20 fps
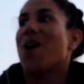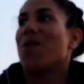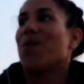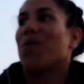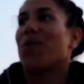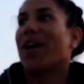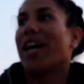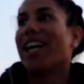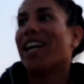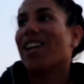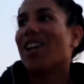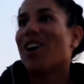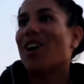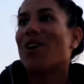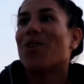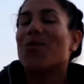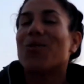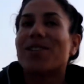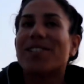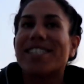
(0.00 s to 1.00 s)
Greg
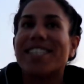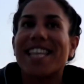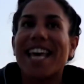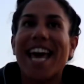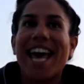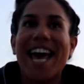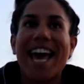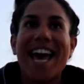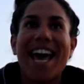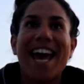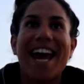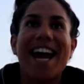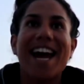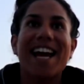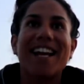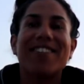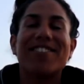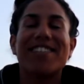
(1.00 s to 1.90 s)
Long was there,